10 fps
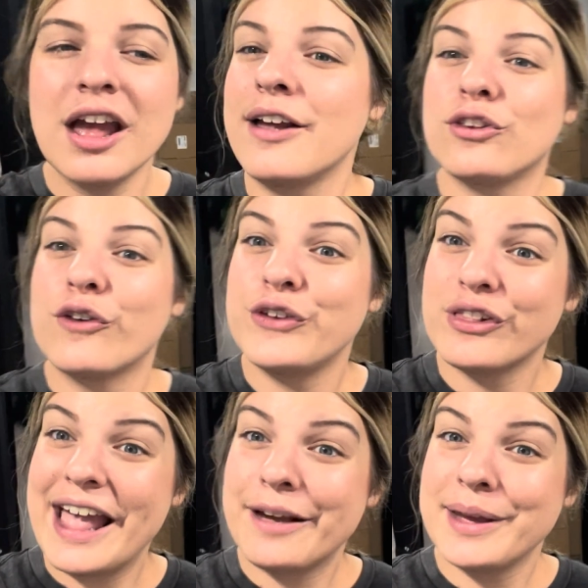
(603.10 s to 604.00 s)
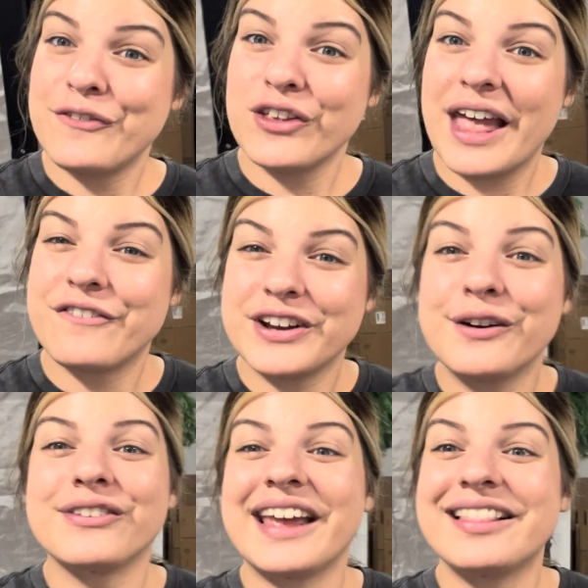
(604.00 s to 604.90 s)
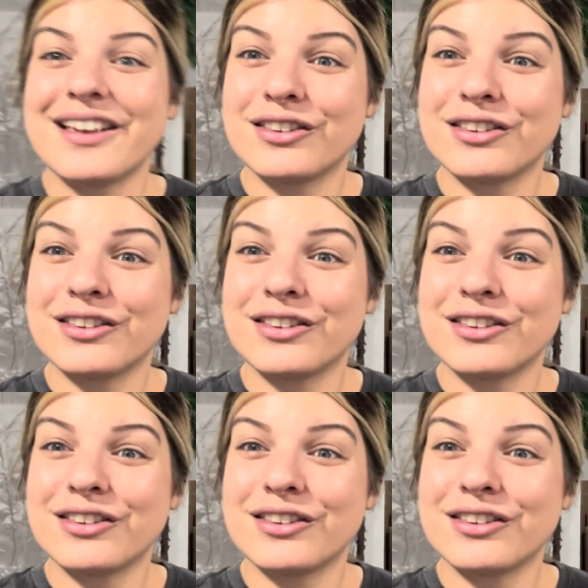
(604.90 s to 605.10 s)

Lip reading: So if you like me, if you like videos like this,